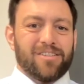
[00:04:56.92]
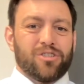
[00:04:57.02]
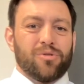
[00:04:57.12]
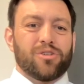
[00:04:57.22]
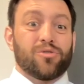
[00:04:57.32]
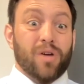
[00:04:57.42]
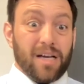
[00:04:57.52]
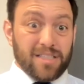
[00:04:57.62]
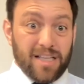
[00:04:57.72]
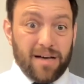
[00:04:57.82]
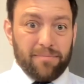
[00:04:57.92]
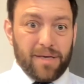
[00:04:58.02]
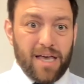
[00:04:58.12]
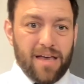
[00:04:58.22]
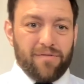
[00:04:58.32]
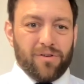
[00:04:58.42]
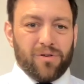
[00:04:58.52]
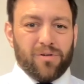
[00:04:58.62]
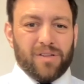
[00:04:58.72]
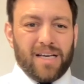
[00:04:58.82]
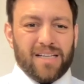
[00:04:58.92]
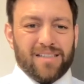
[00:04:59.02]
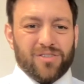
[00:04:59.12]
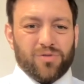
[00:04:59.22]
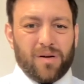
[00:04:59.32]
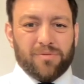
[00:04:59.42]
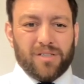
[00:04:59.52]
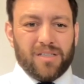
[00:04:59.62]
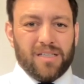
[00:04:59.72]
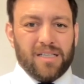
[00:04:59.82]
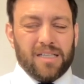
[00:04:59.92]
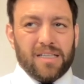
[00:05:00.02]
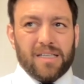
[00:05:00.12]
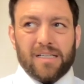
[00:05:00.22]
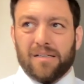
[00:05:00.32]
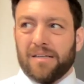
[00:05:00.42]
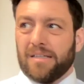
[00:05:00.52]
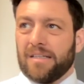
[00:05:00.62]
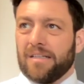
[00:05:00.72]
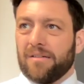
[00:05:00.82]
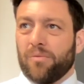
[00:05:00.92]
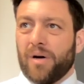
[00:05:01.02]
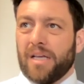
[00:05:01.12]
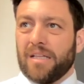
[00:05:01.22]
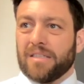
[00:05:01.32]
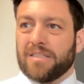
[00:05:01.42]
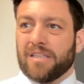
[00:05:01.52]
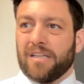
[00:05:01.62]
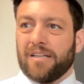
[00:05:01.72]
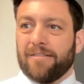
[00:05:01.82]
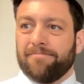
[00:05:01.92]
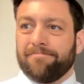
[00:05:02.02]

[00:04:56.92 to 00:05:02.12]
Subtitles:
address that behavior or that disruption in a way that's going to